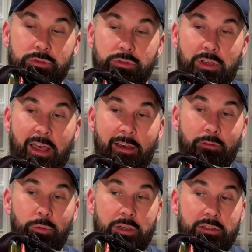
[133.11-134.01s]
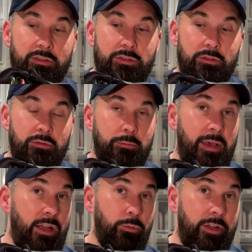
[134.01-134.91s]
to have when it's
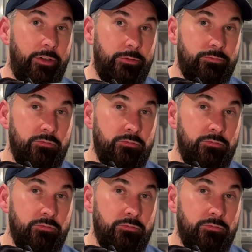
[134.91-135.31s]
bad weather,